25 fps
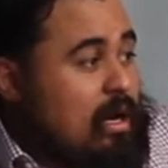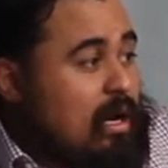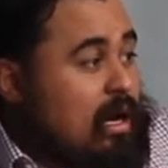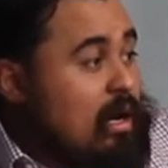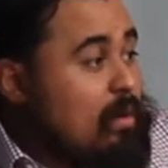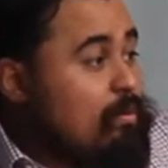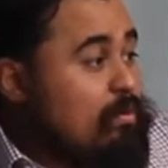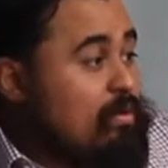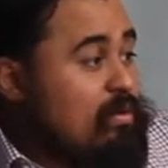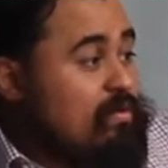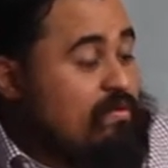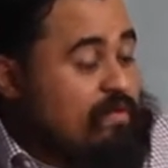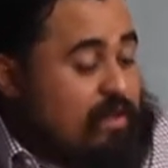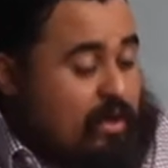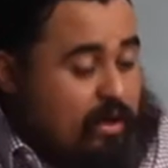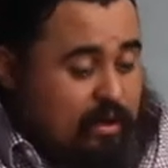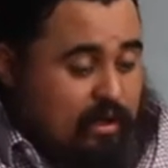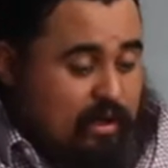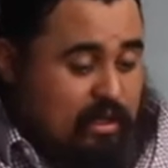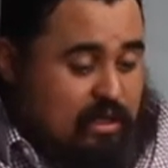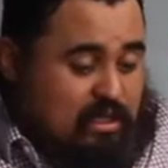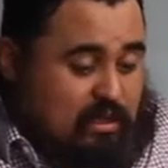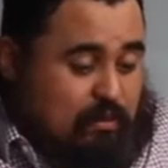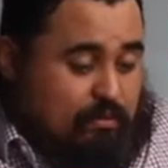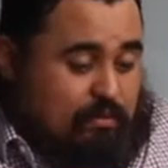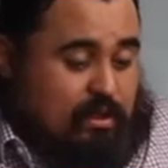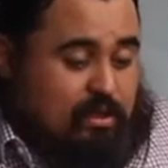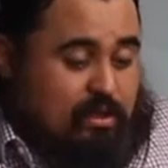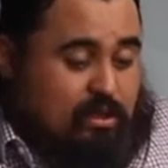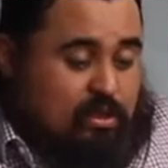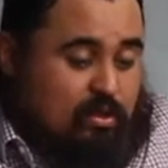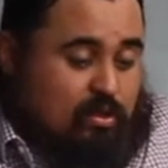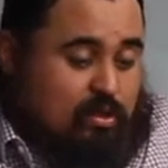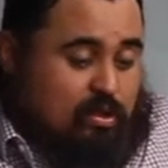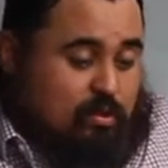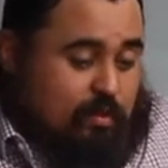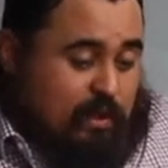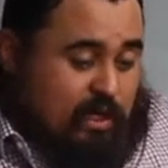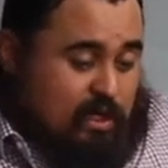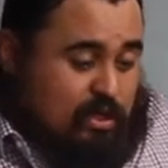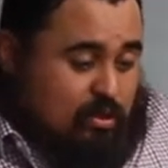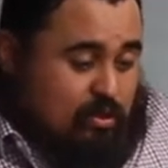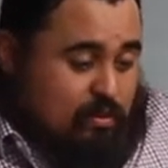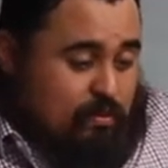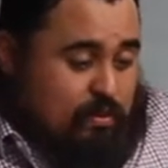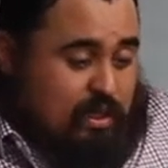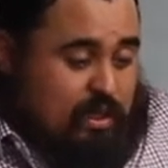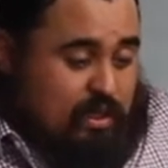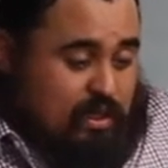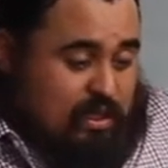revered as something so
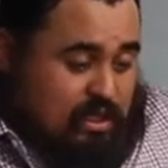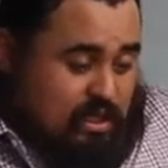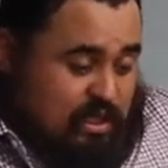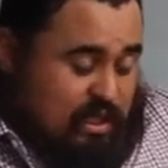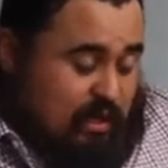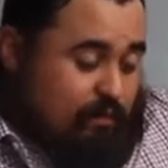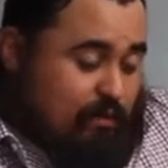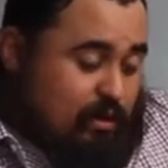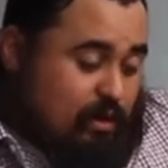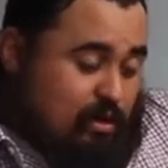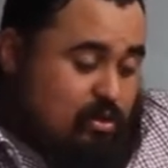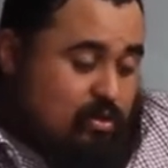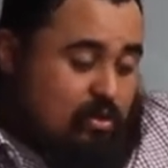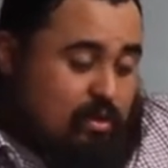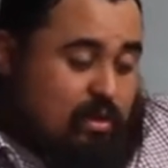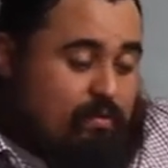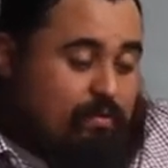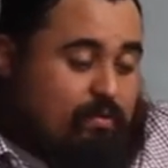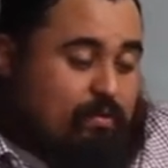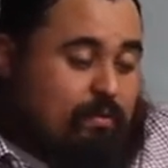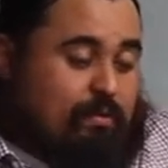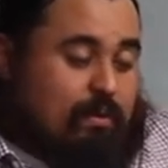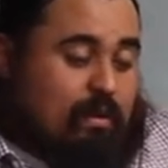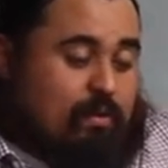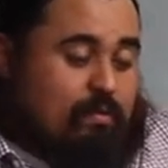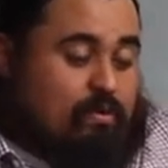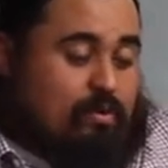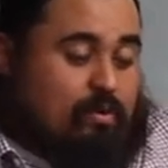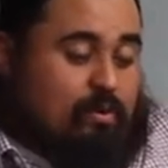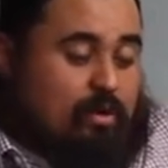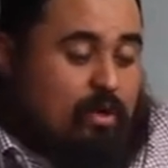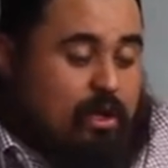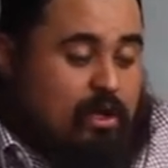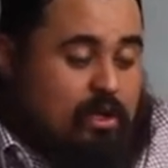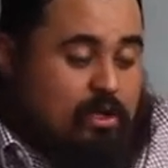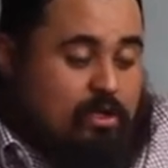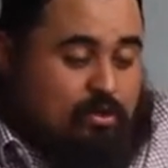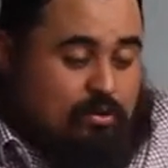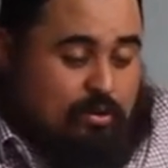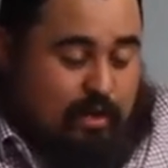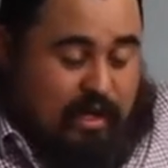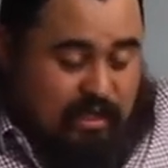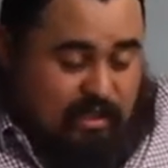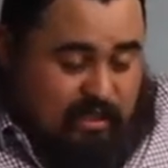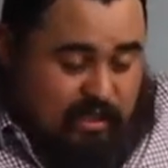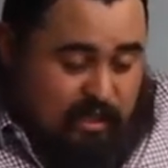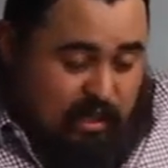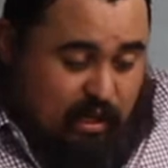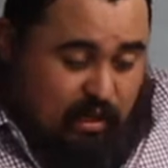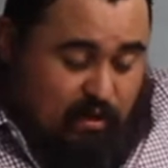special, because 72 different people
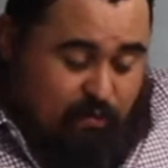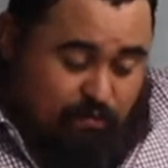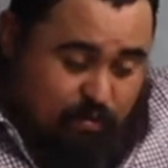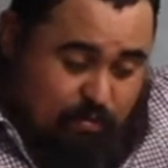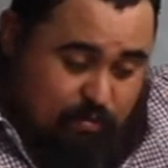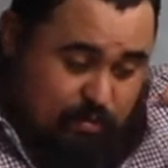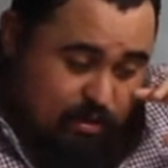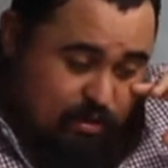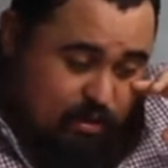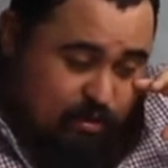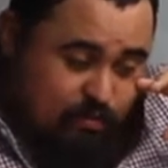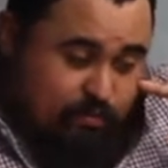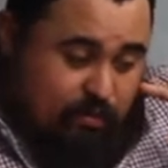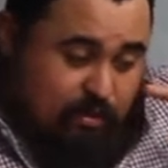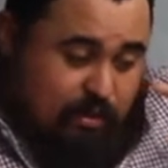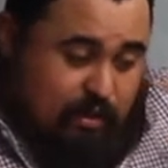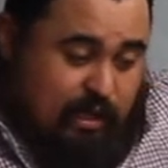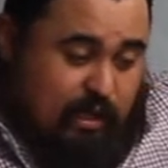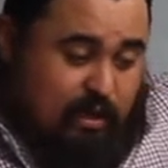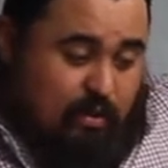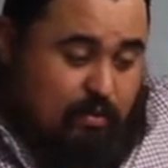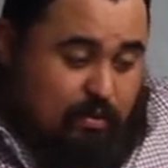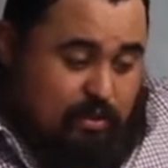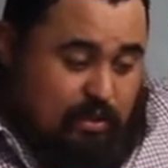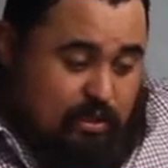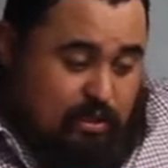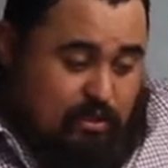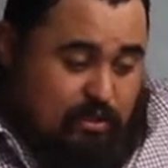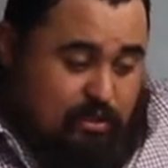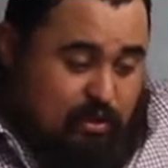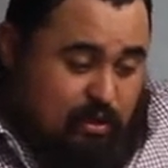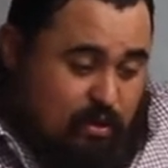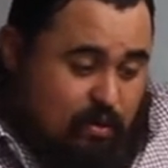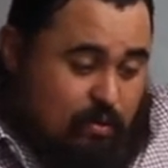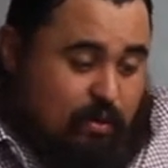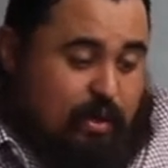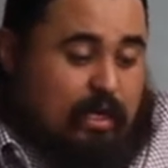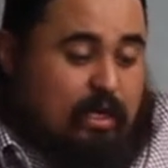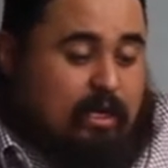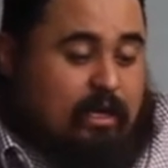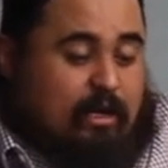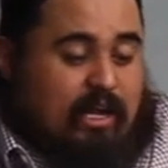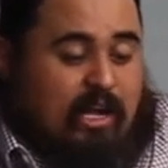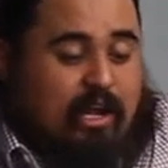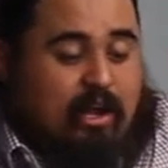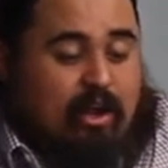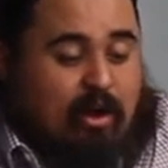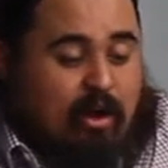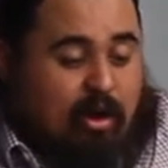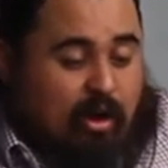translating it from a different language into Greek,
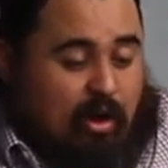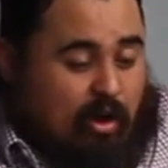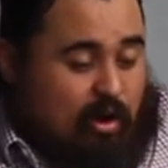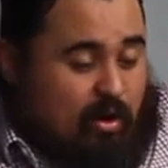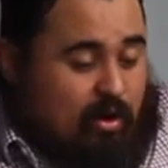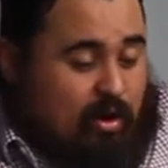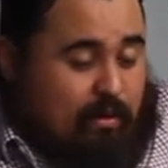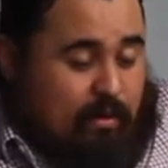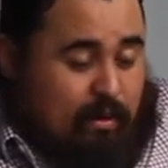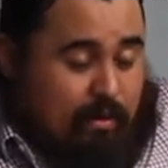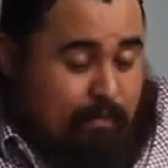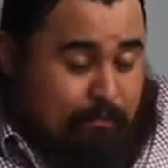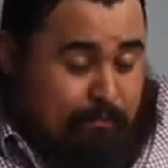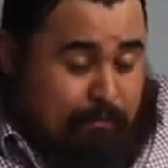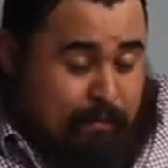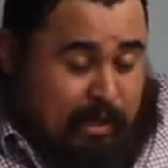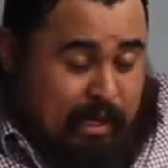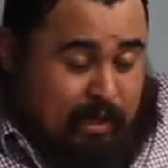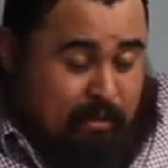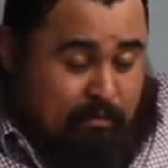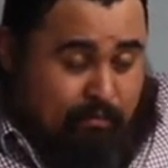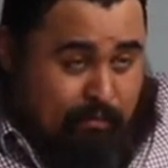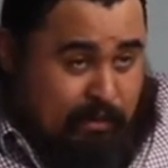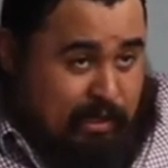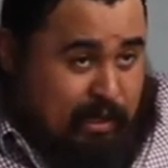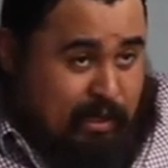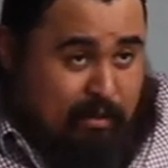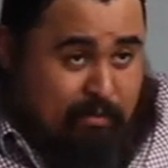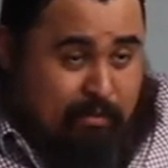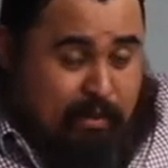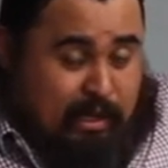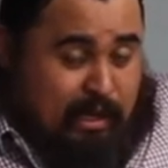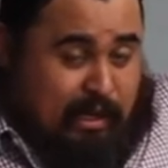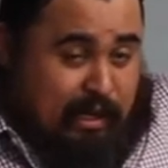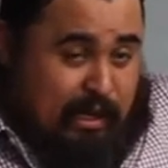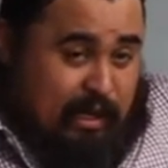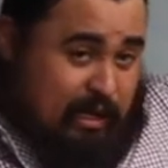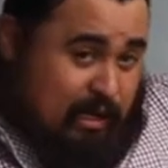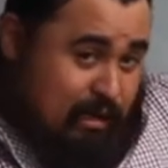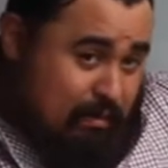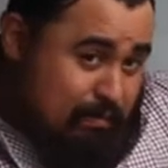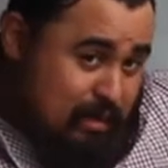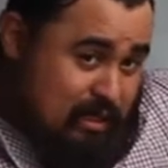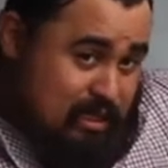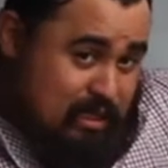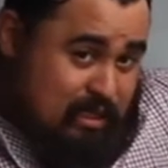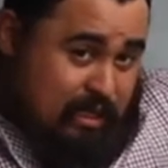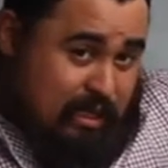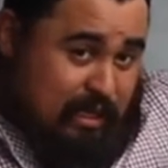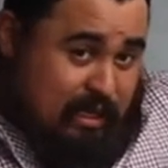all didn't make any
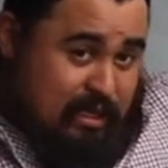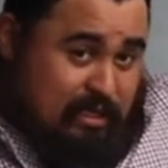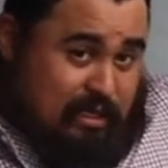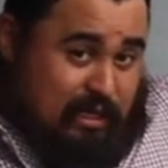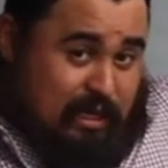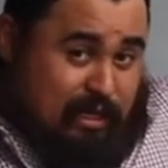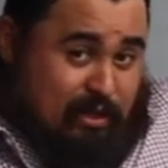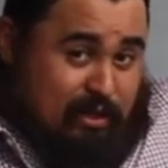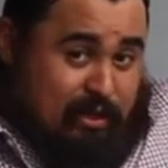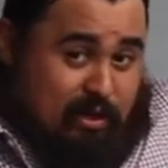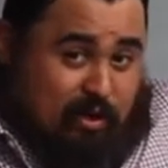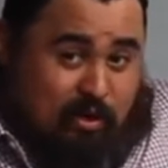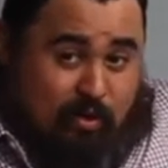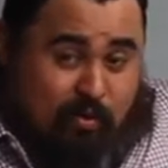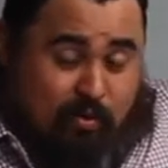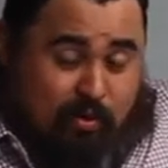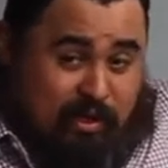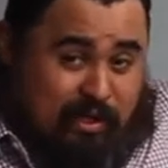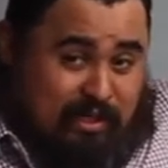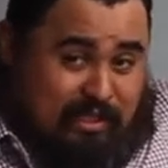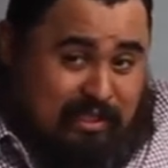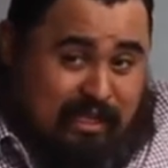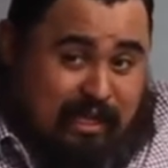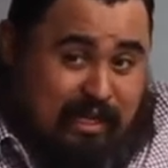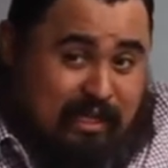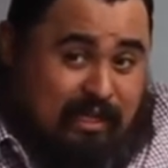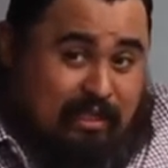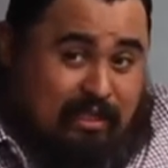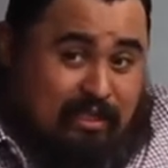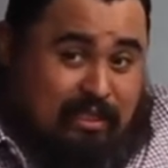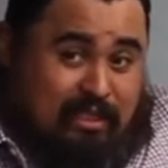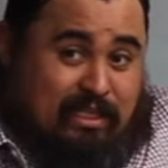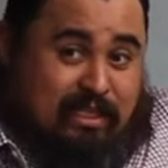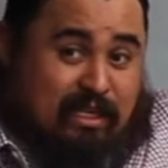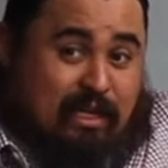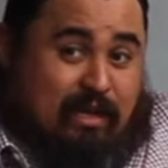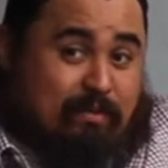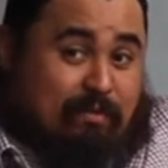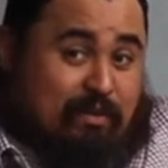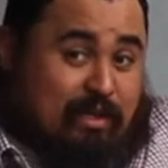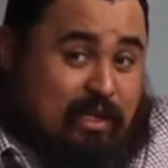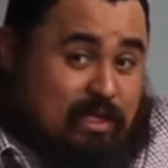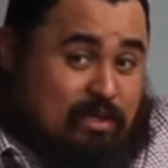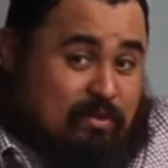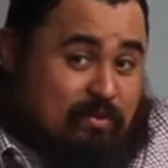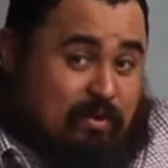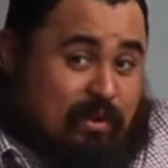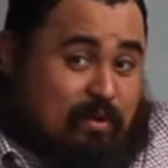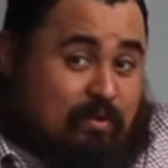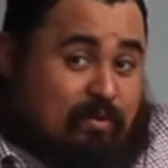mistakes, and they all were exactly the same, and
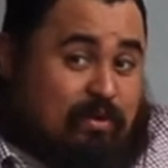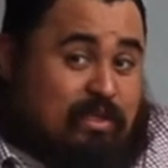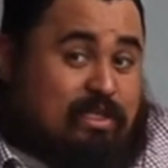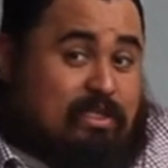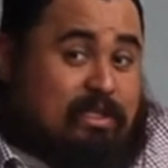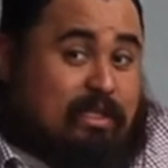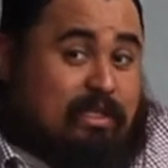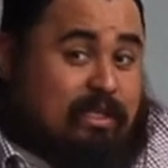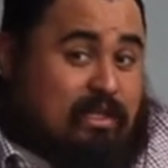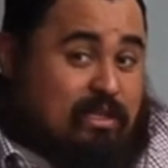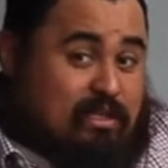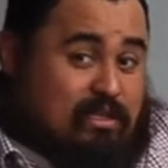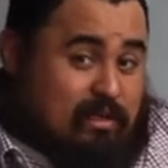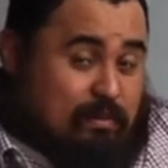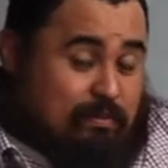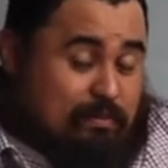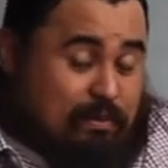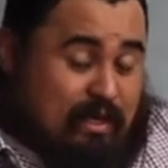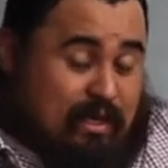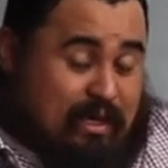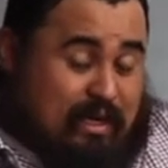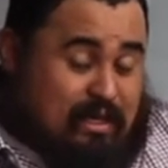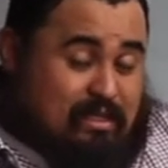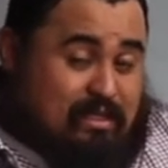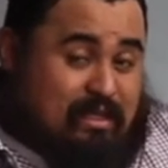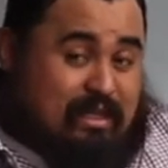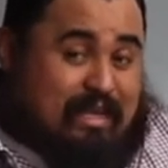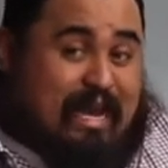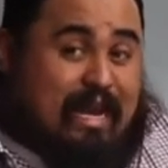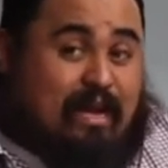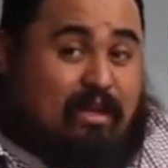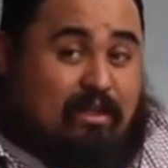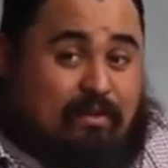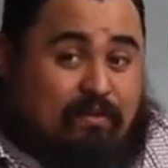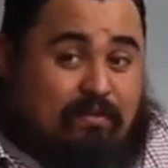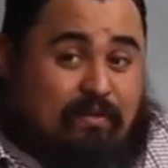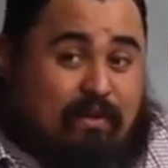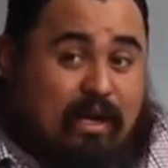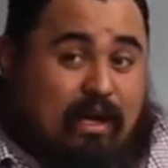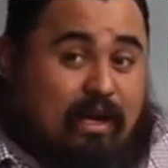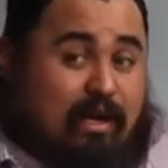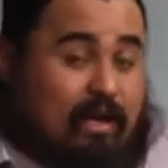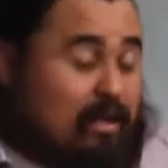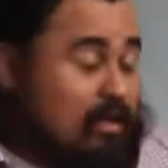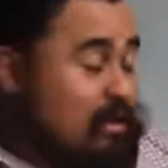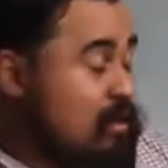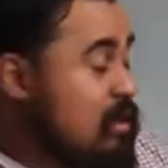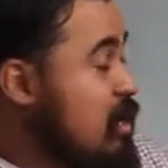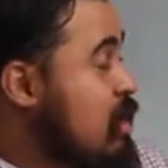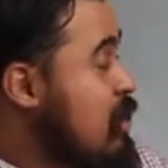that's why it was seen as something as an act of
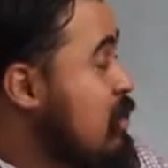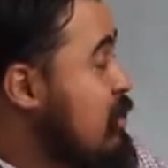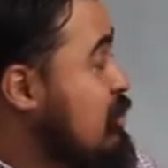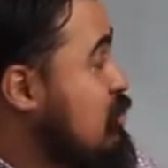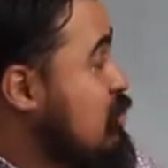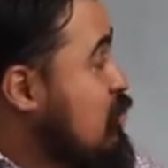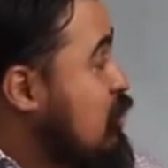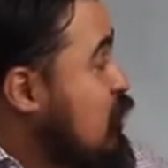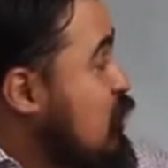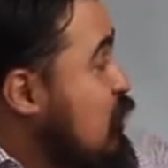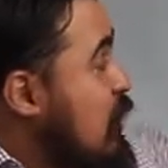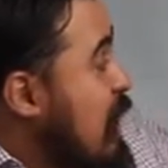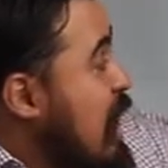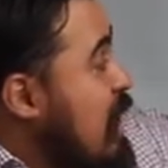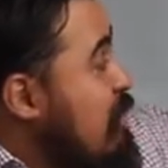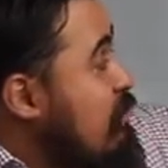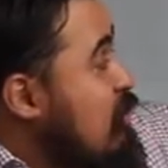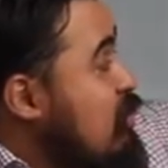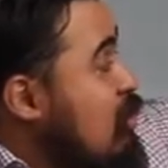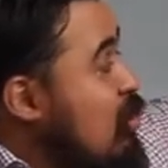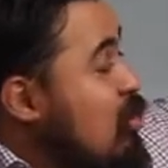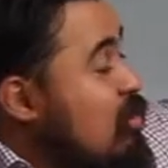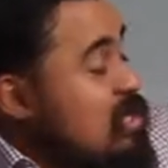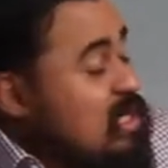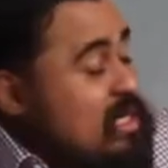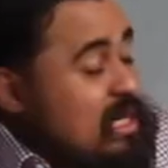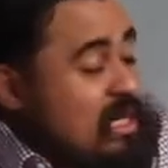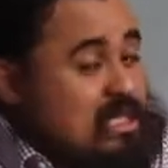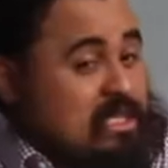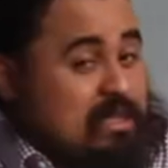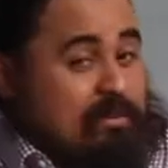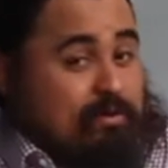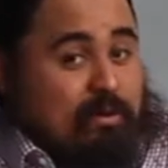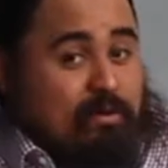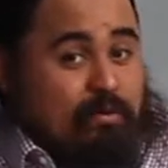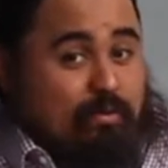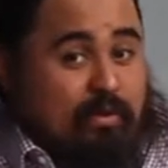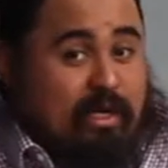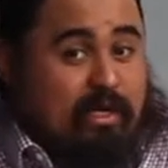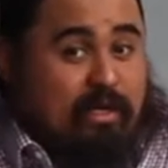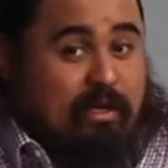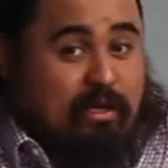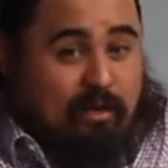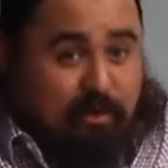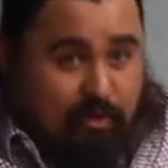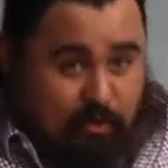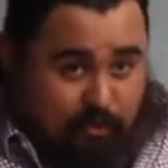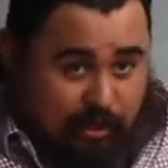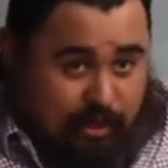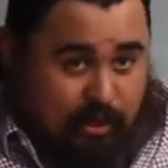God. So you have an Old Testament written
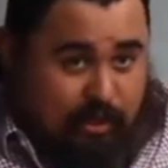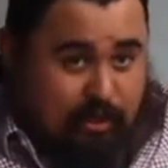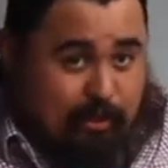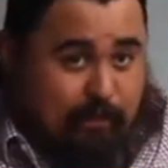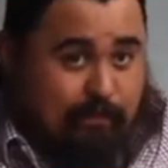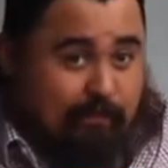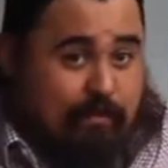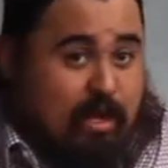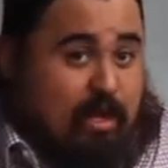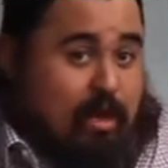in Greek.